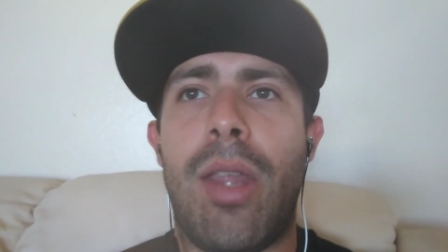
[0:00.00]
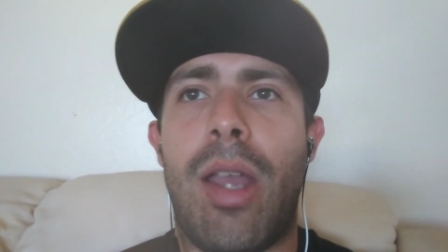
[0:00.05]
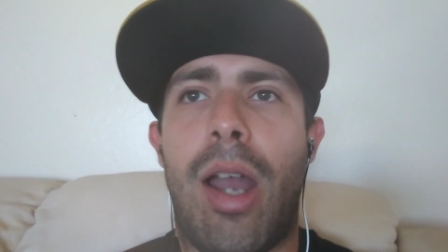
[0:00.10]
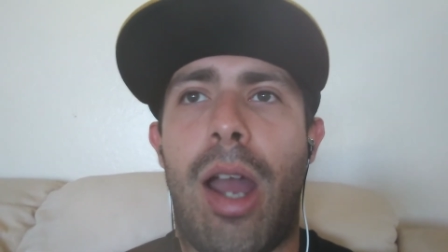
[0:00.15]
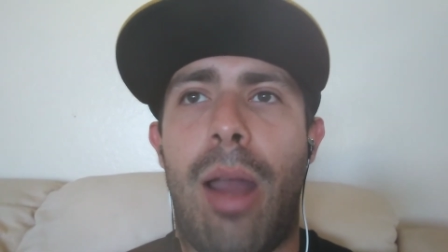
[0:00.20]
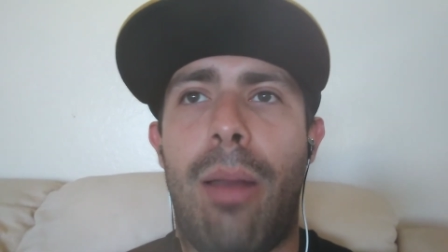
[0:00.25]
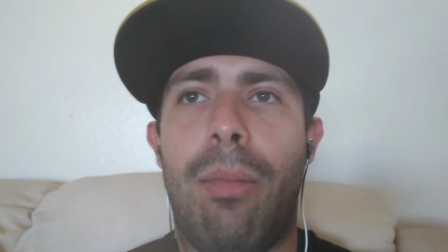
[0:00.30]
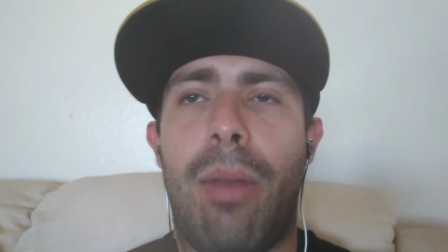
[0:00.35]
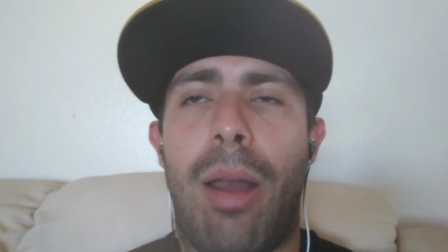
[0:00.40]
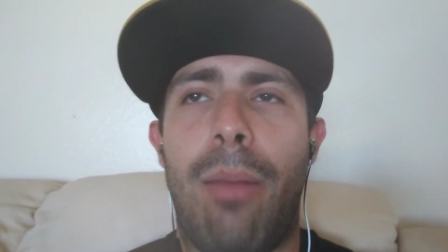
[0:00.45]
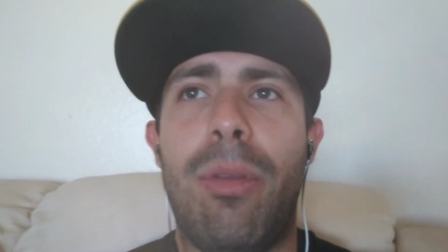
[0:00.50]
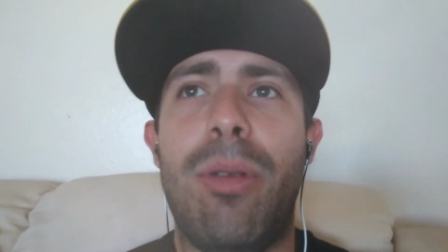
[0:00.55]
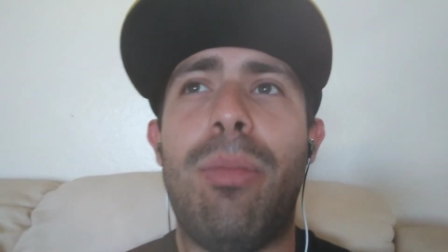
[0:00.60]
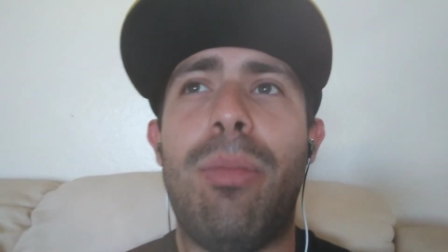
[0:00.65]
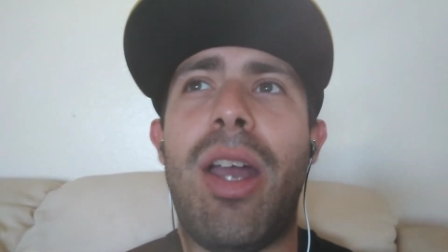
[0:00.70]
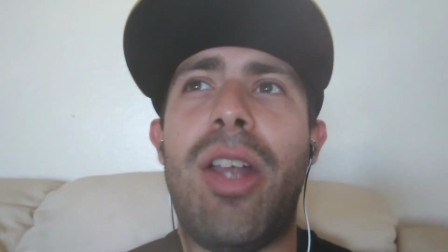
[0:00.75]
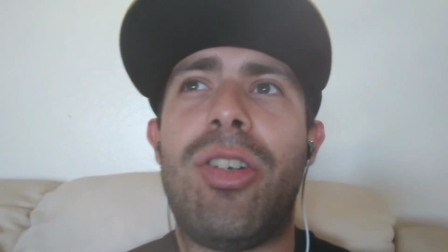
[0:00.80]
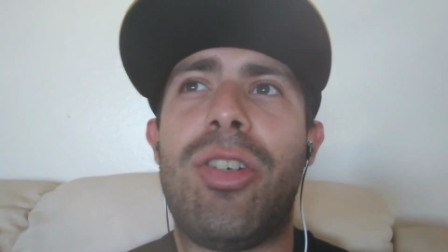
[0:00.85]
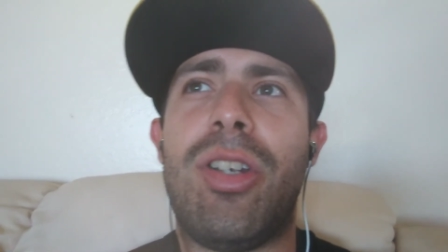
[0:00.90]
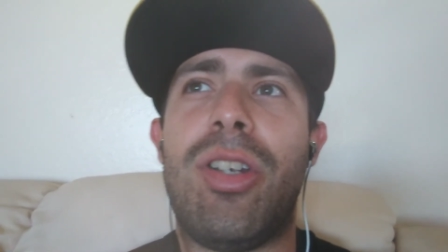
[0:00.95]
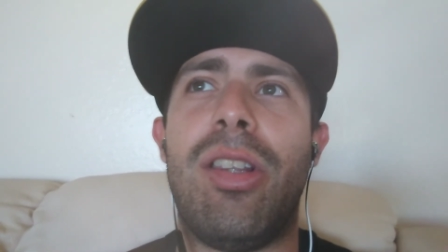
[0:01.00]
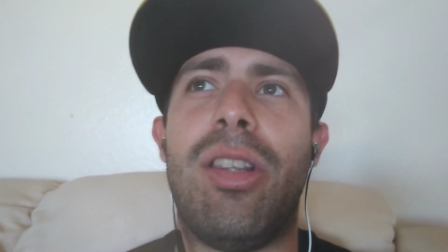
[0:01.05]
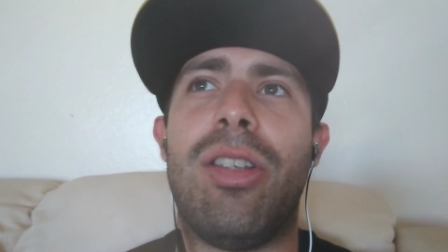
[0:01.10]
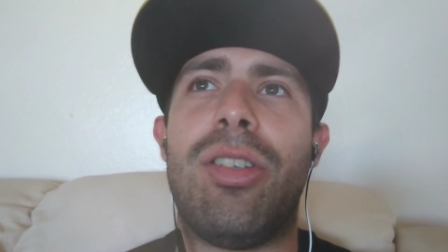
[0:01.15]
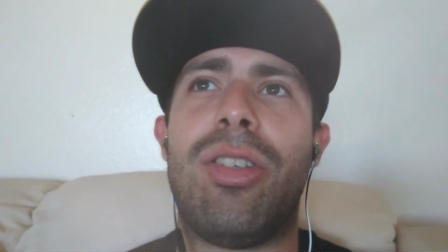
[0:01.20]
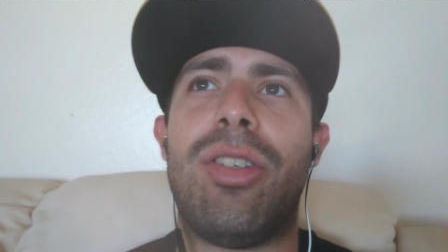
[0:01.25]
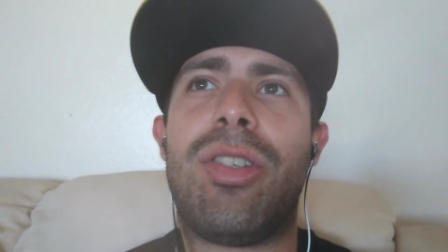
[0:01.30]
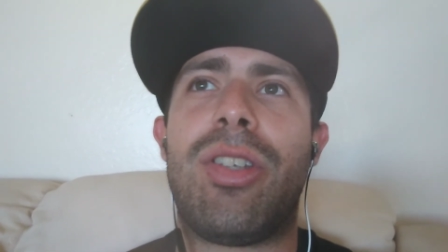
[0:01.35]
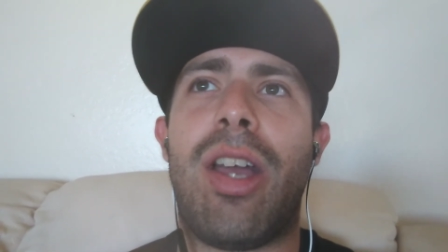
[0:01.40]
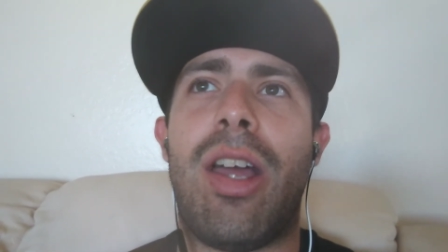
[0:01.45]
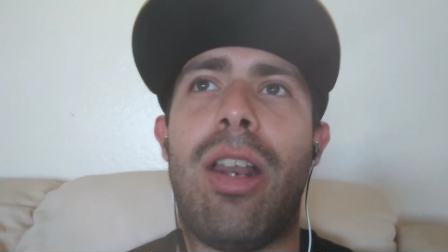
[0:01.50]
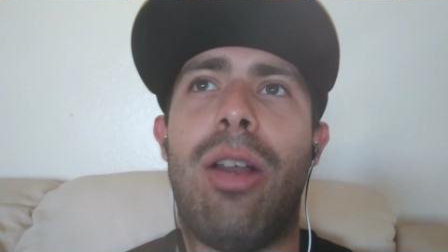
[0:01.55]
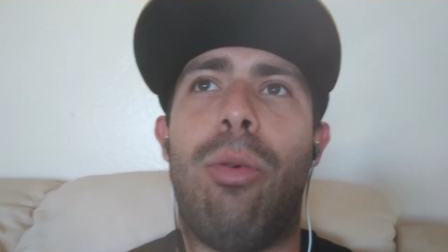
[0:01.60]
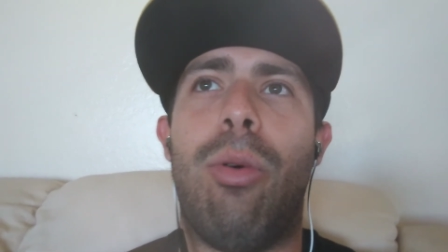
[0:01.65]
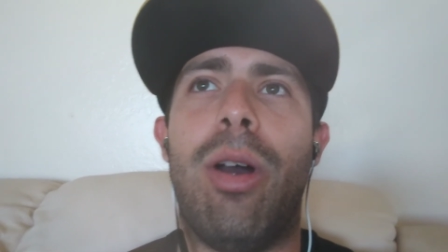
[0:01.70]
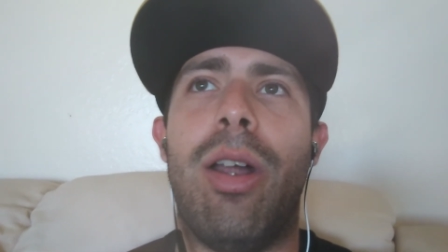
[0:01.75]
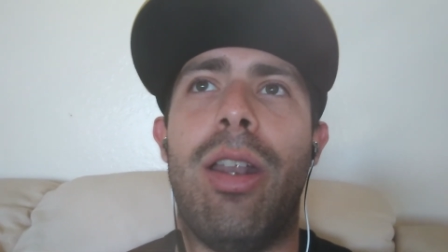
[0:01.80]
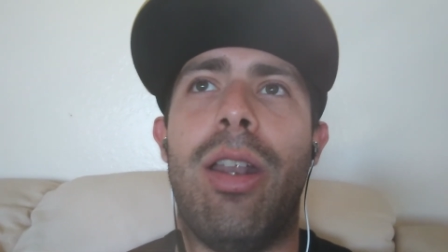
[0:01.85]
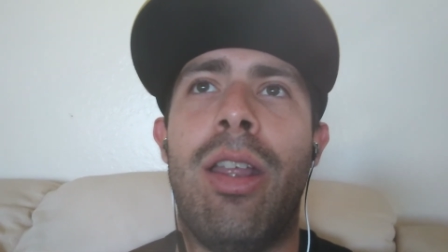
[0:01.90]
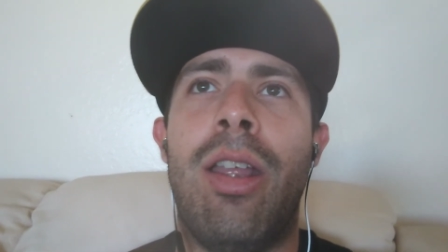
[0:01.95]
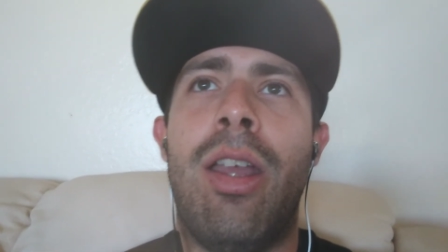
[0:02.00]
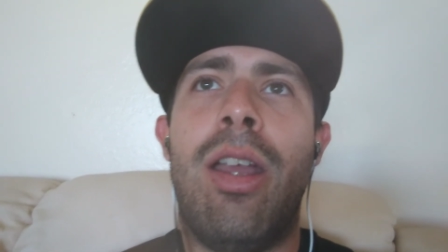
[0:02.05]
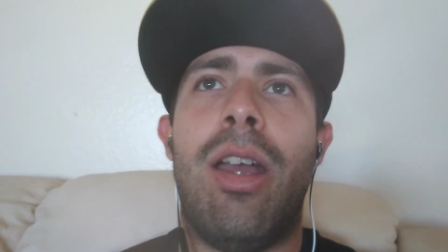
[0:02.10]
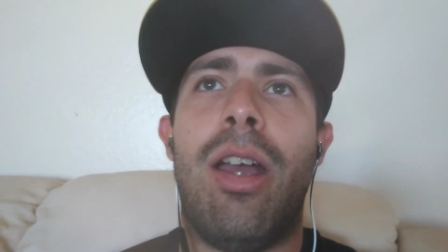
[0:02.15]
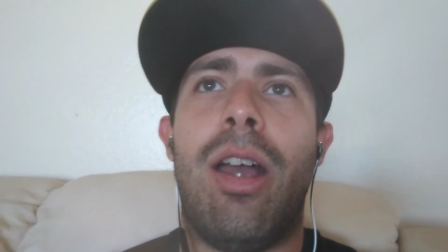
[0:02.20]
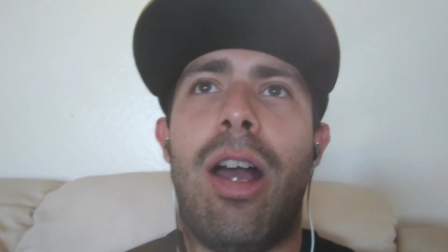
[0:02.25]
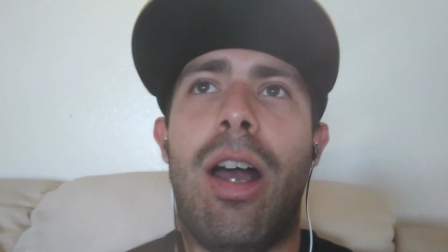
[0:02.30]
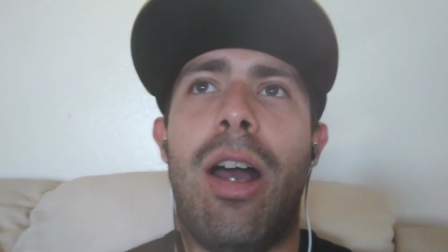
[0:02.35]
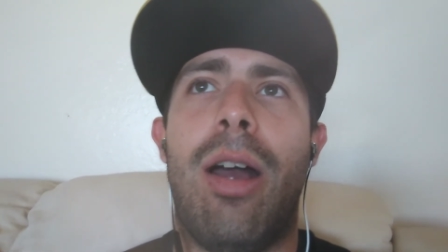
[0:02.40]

I'm, I'm imagining this is kind of what uh,